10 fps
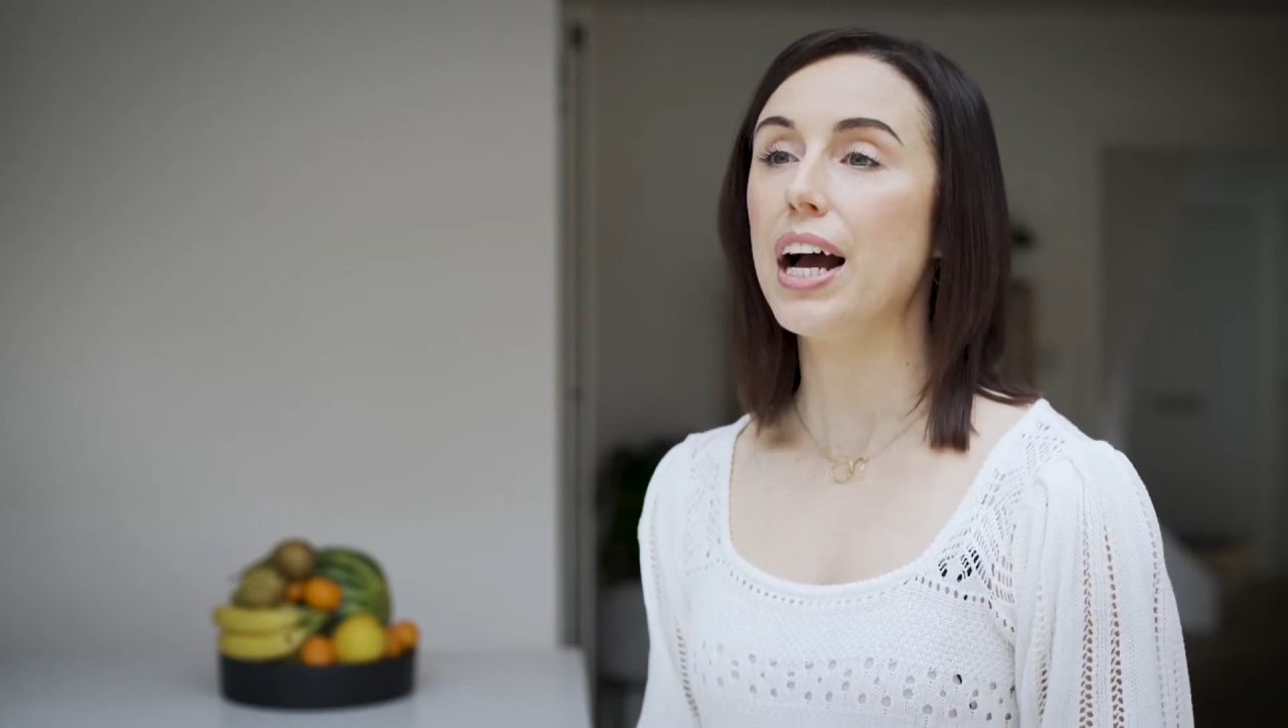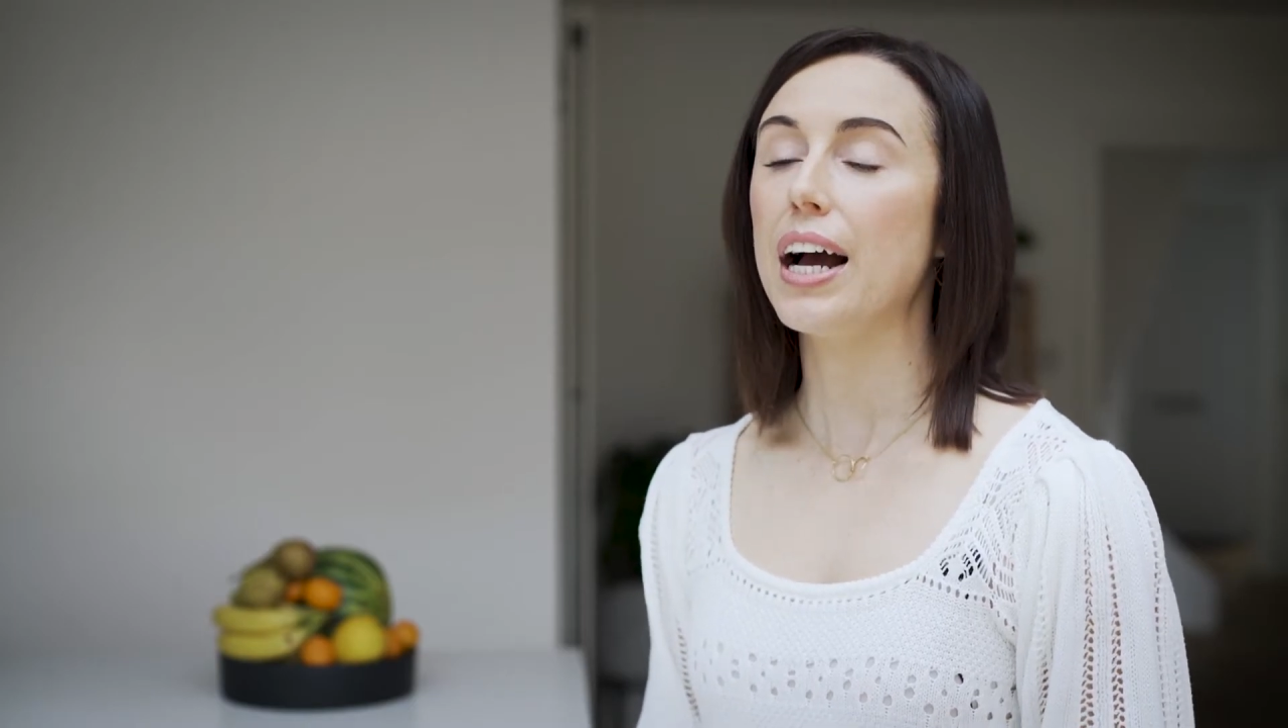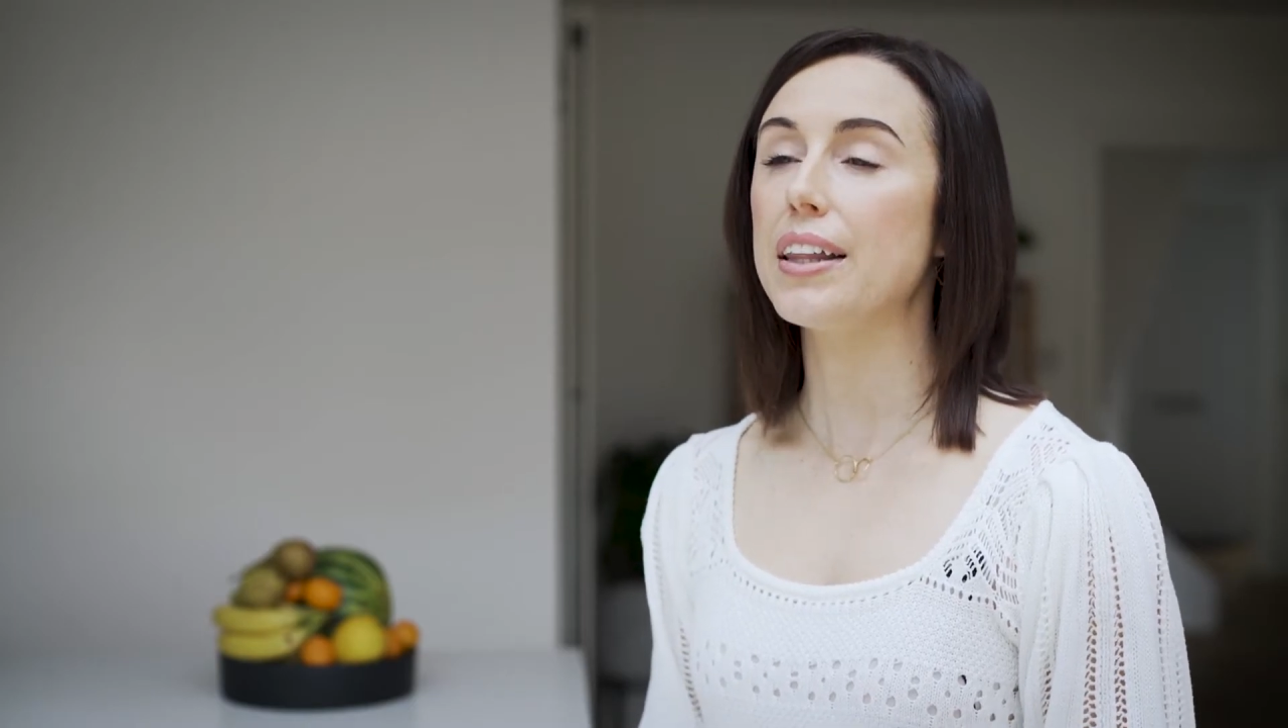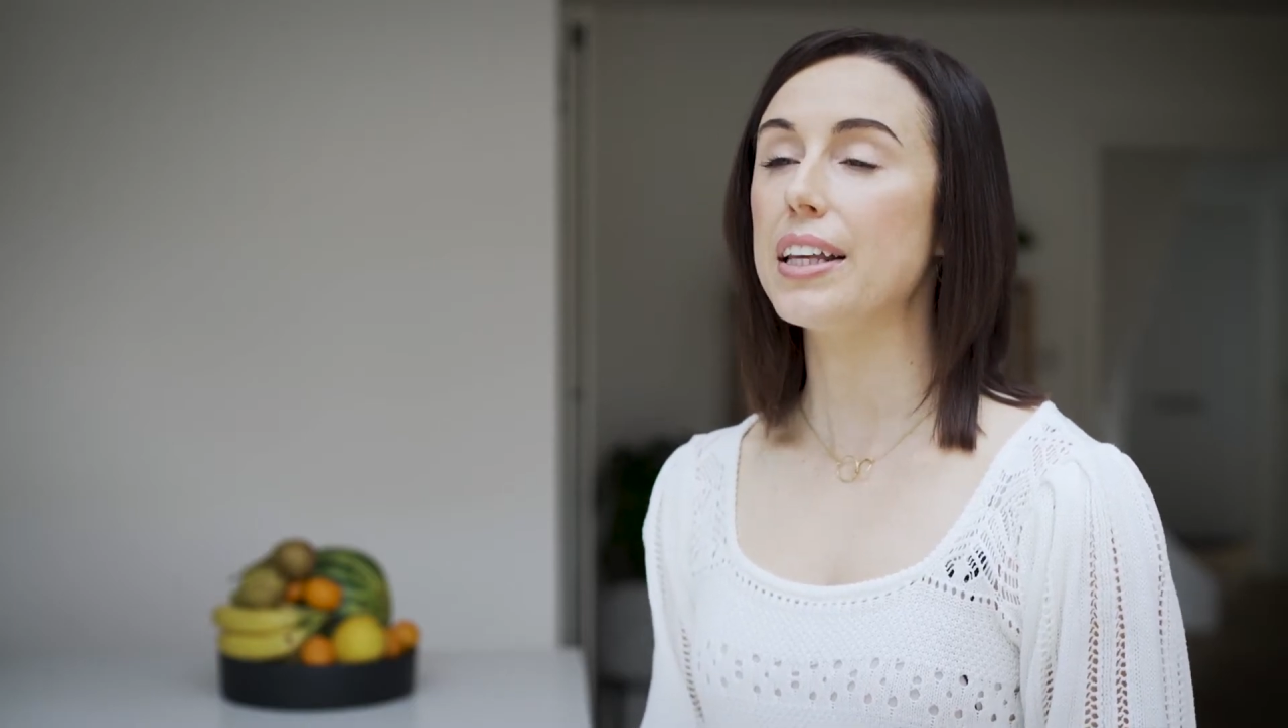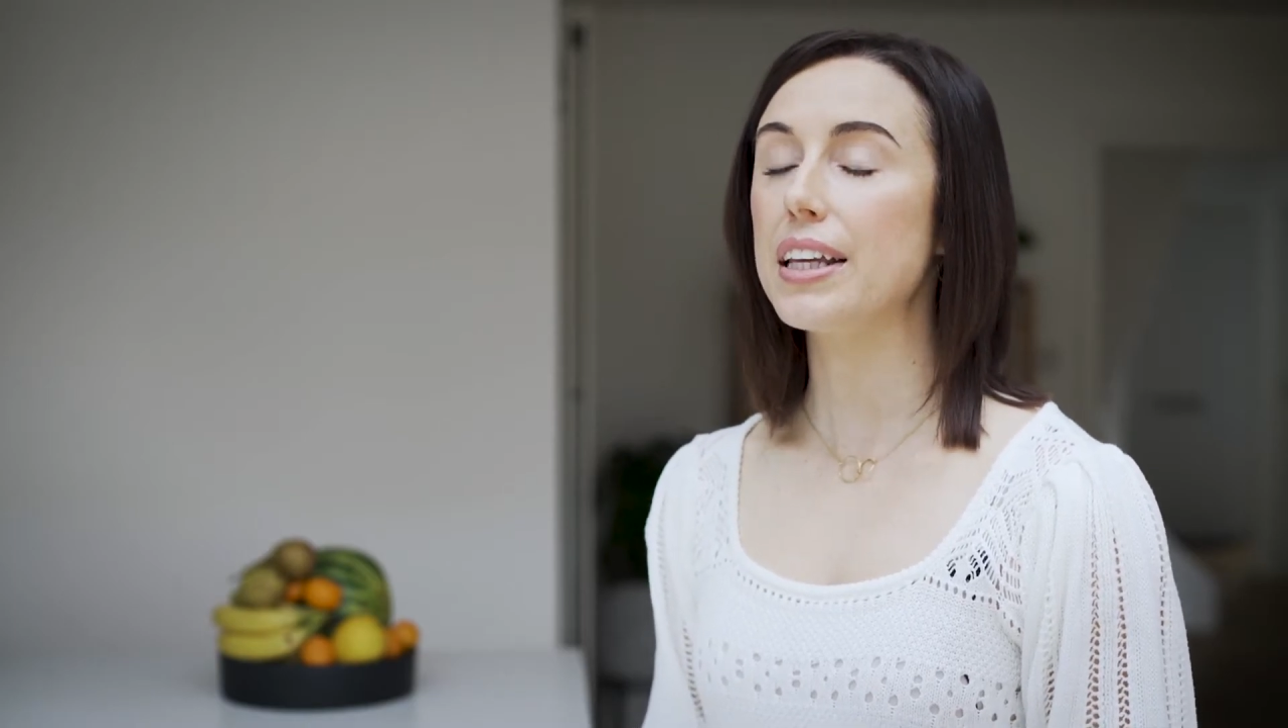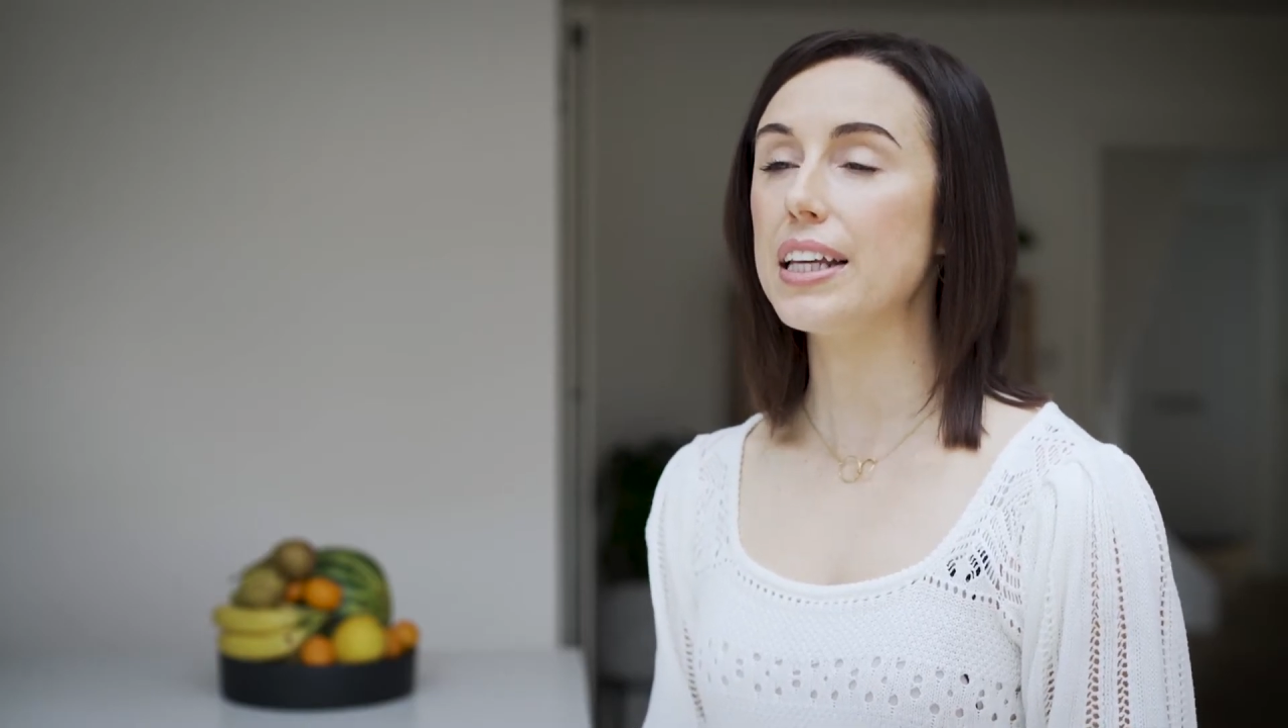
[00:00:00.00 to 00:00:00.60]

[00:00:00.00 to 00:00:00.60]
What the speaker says: I think